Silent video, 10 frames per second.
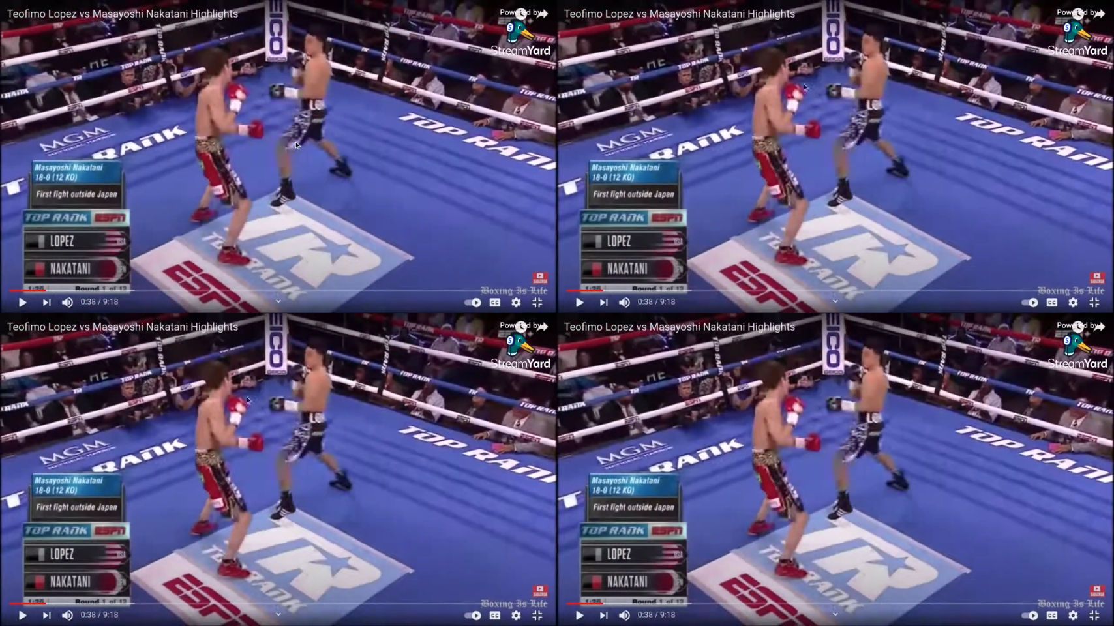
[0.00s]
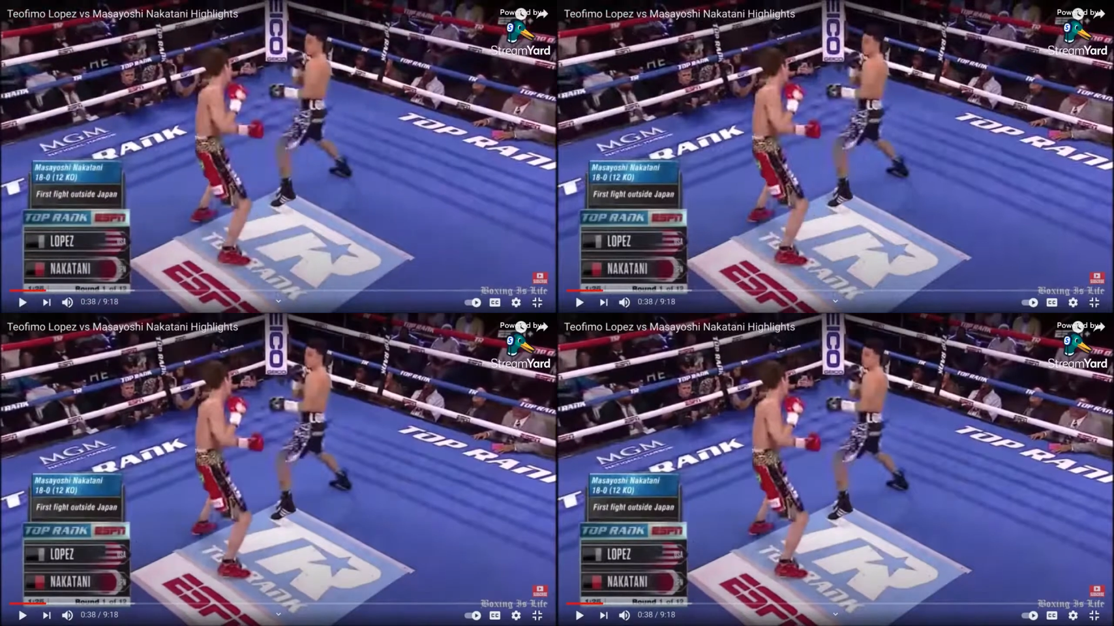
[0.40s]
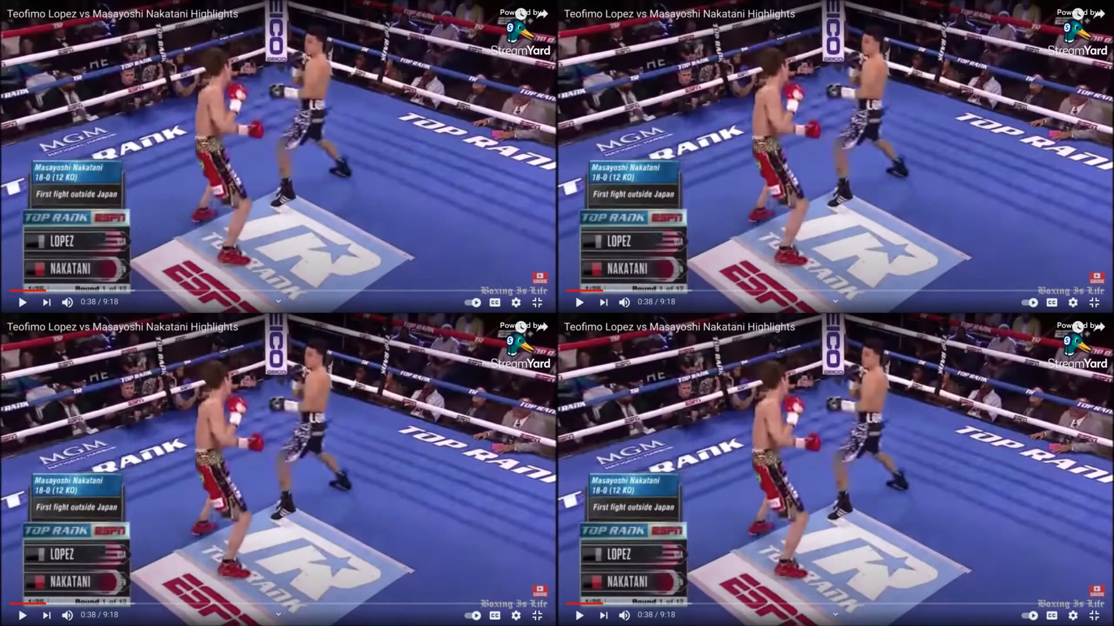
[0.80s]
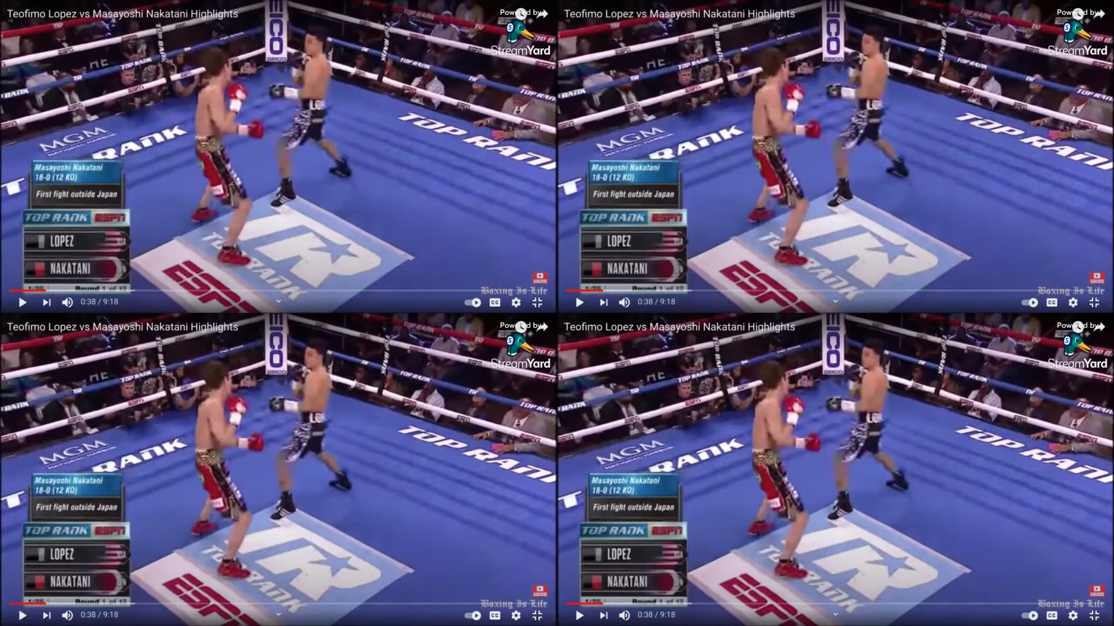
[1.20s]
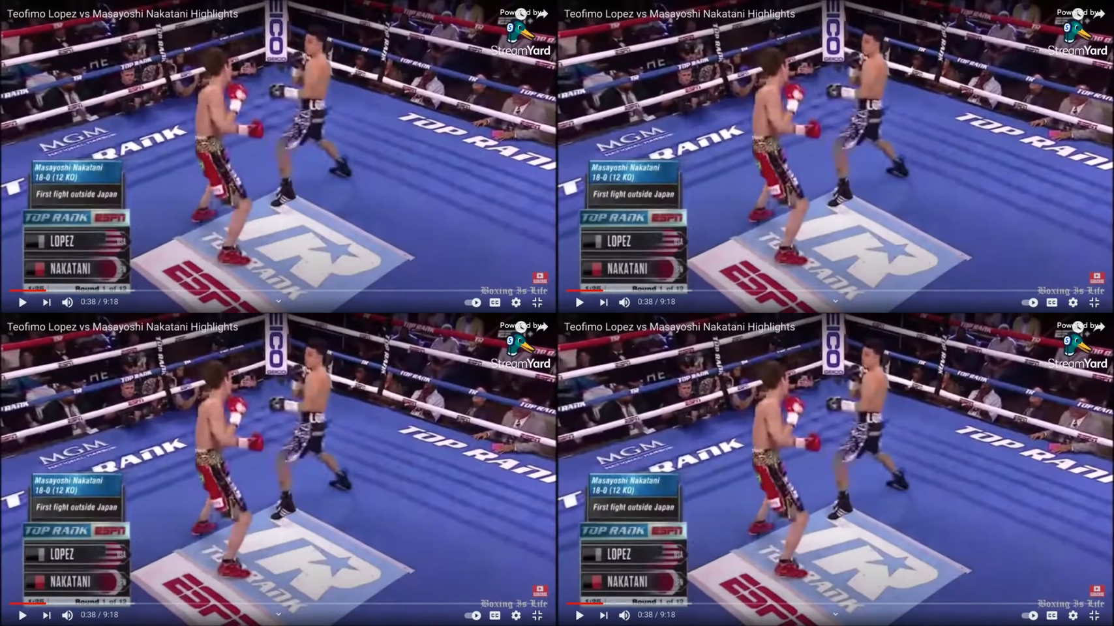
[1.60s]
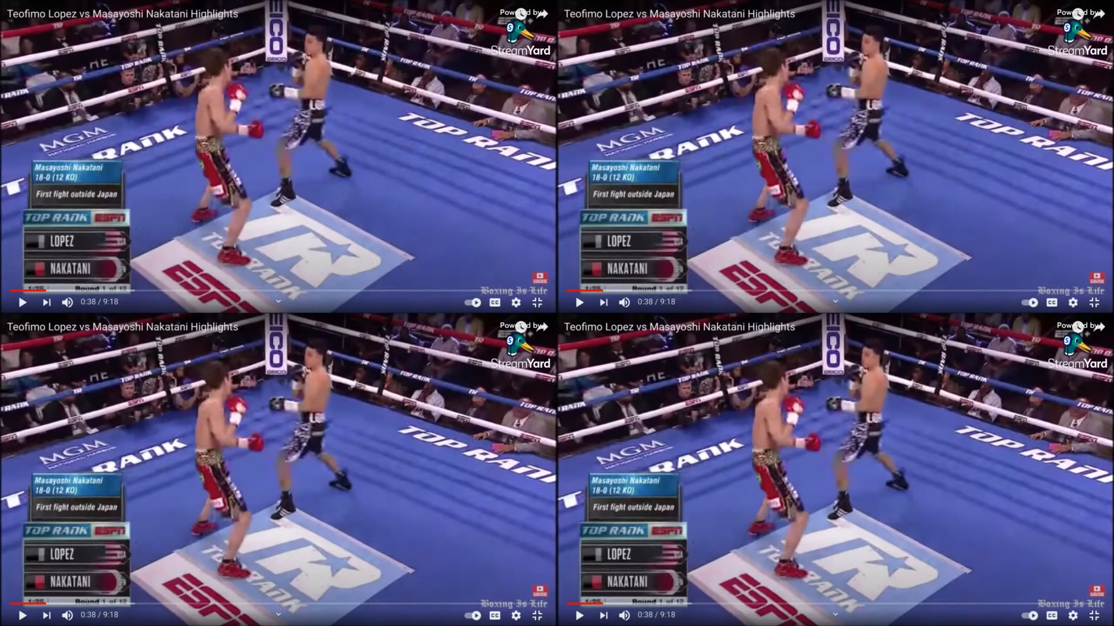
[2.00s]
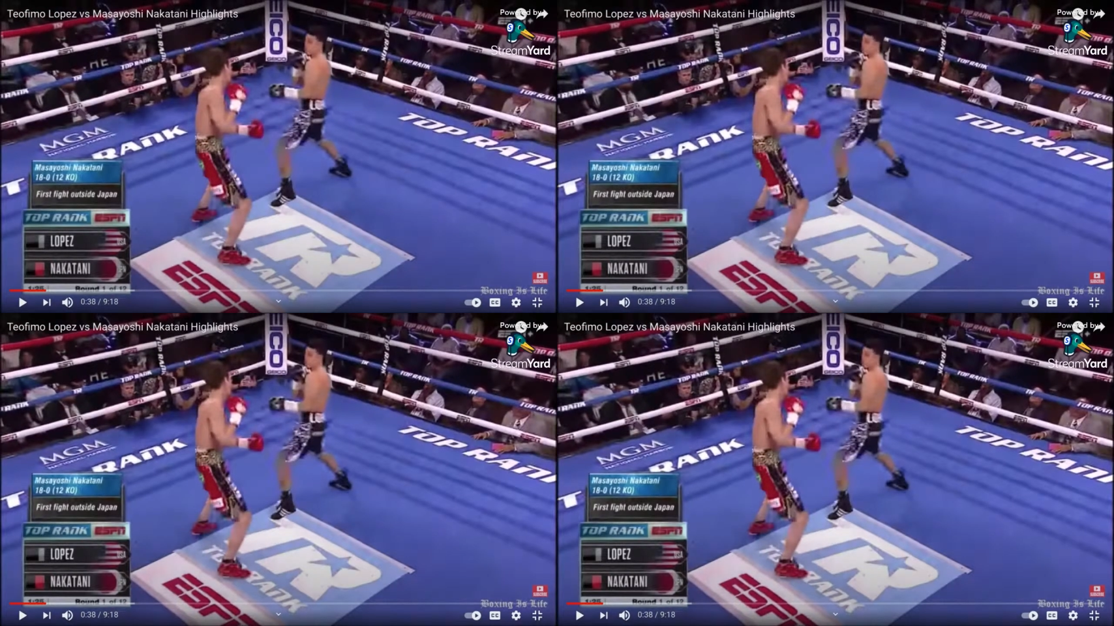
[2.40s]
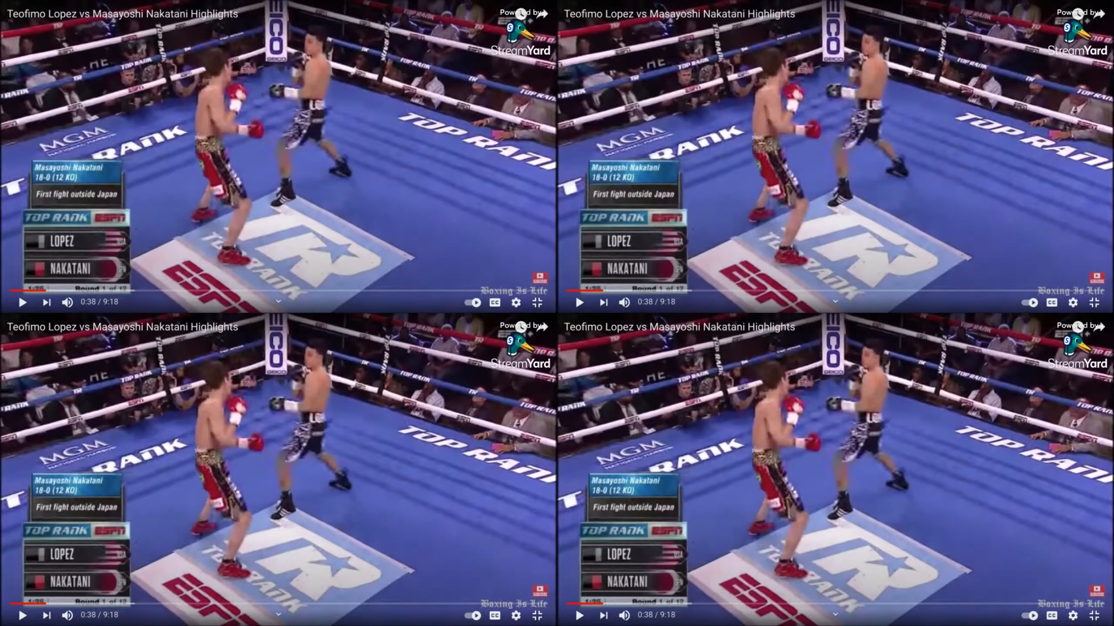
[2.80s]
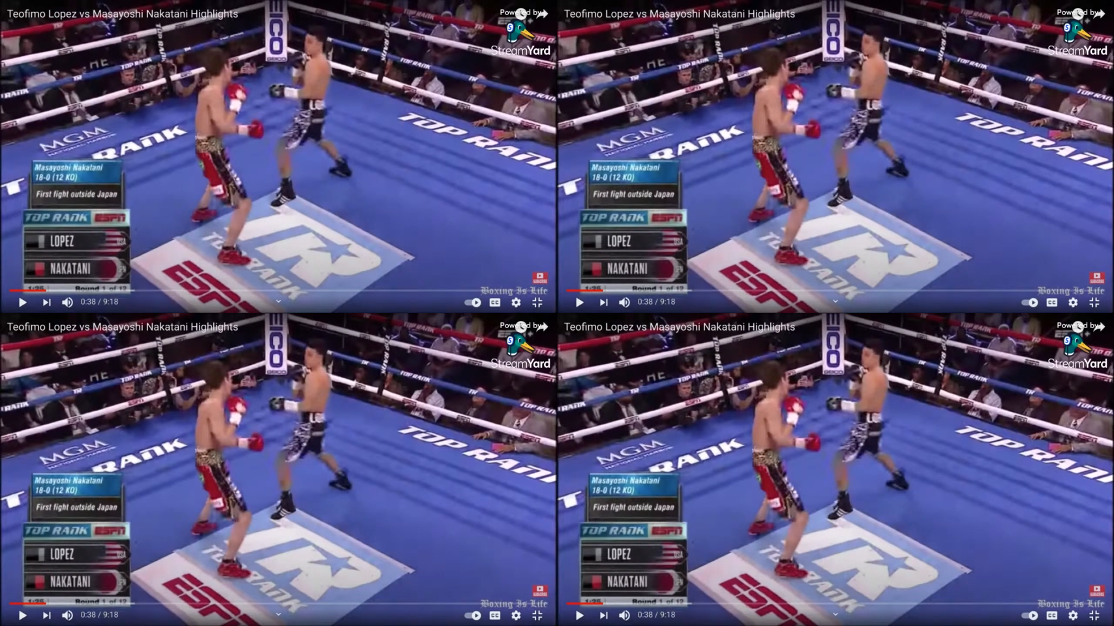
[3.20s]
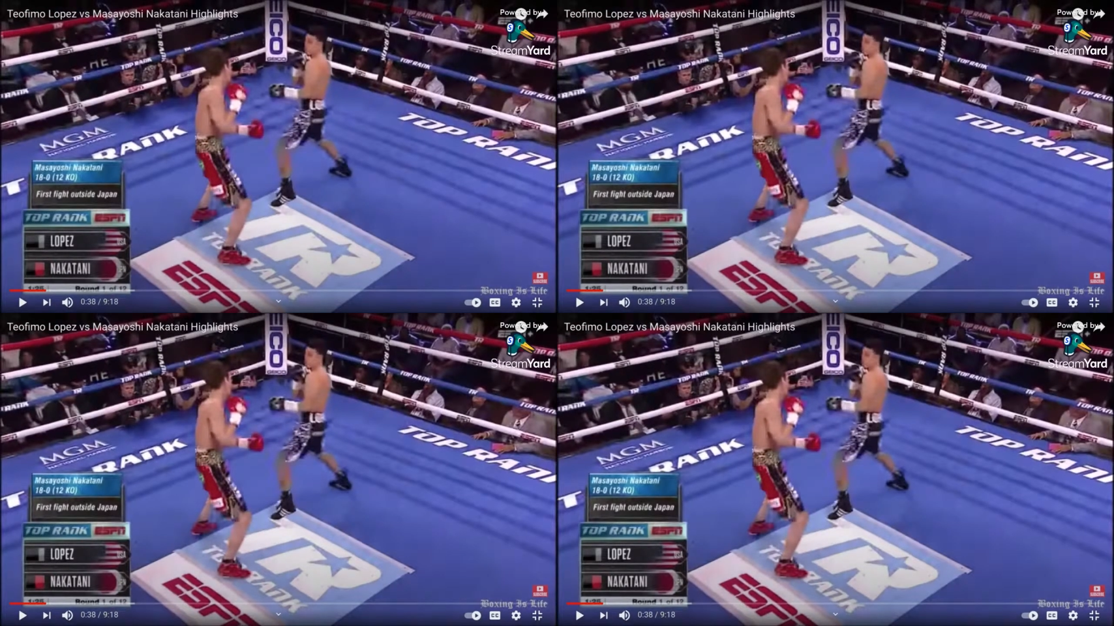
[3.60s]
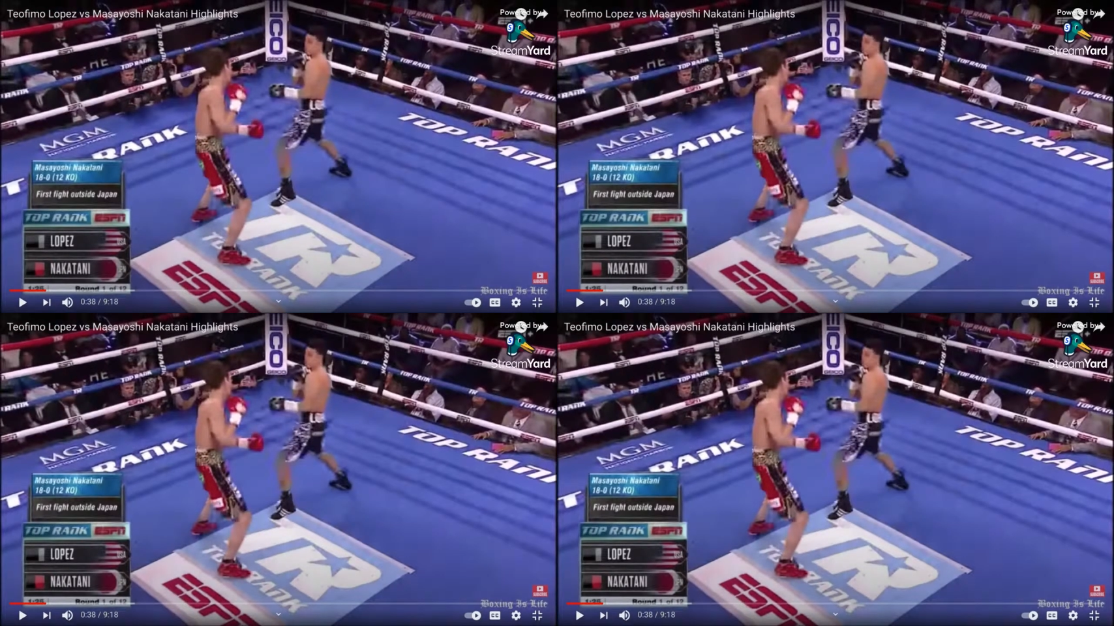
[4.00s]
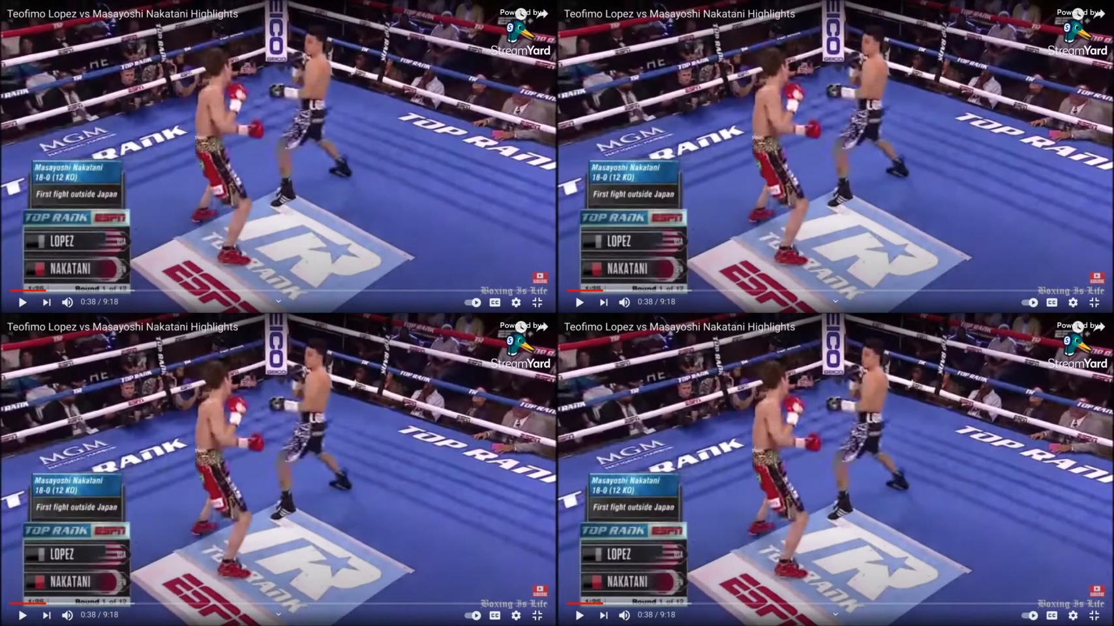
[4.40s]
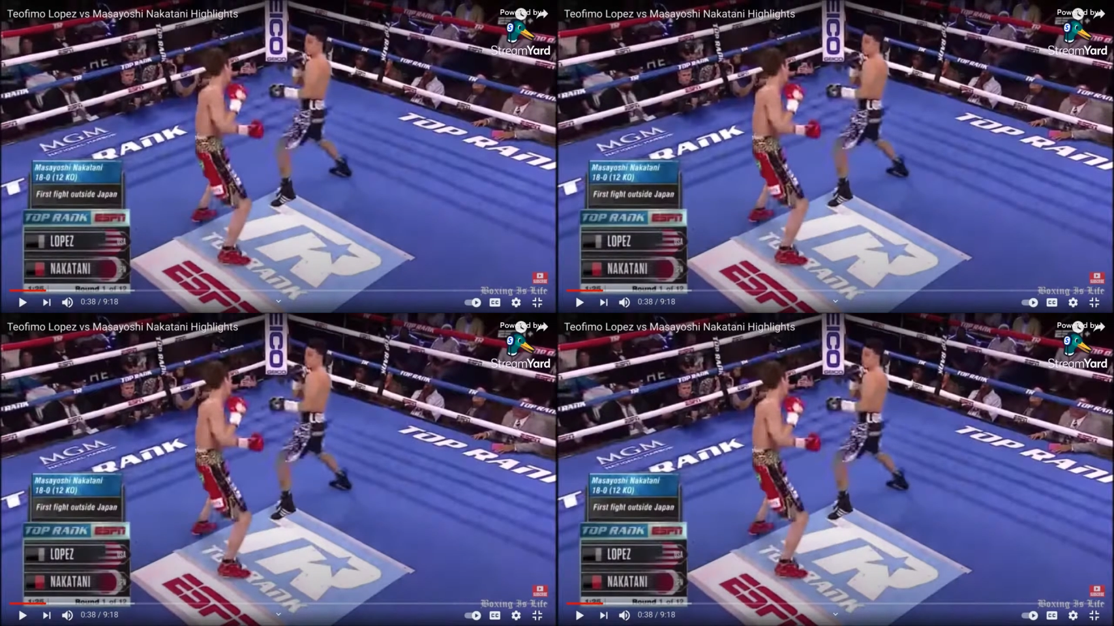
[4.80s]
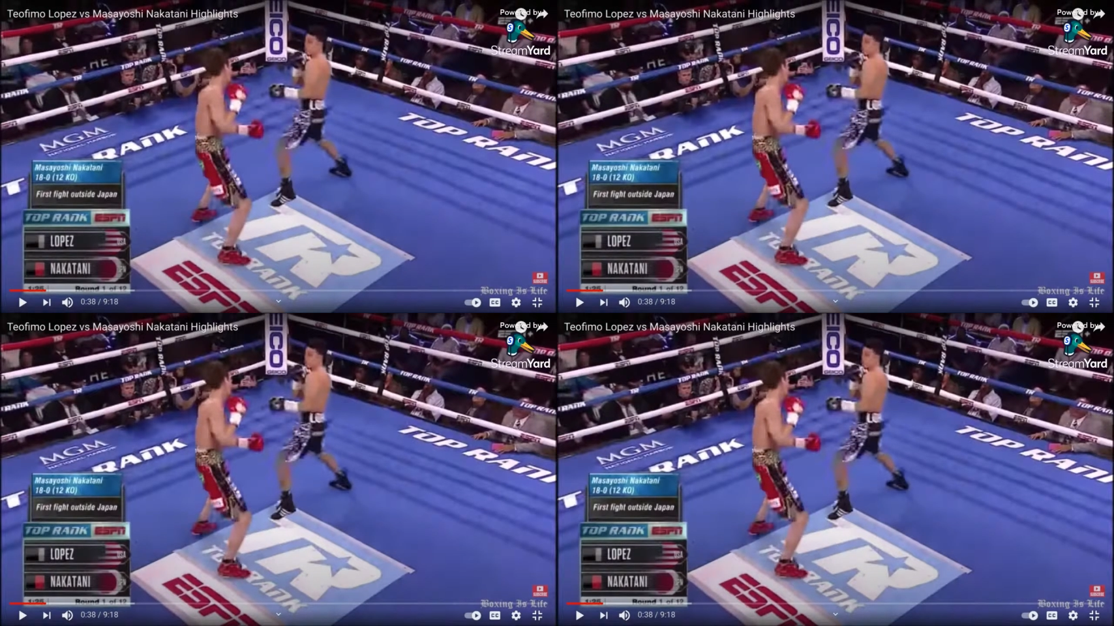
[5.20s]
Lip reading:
Nobody's mouth can be seen.